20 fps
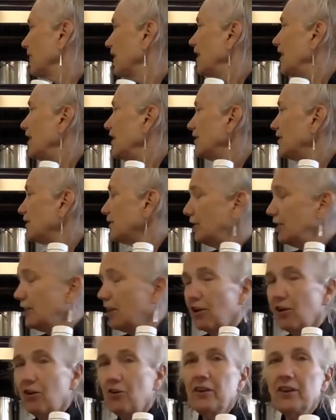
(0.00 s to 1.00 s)
It's
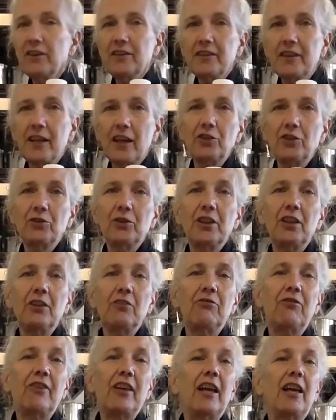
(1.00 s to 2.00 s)
low in saturated
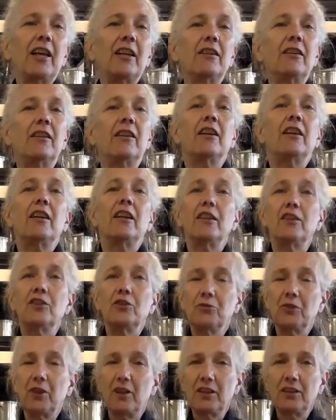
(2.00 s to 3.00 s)
fat. It's
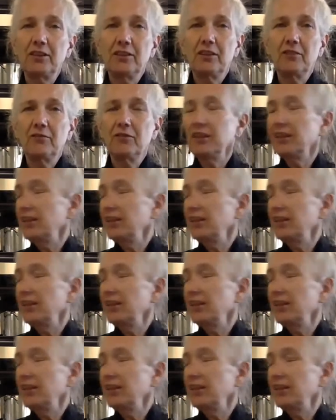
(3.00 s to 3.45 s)
relatively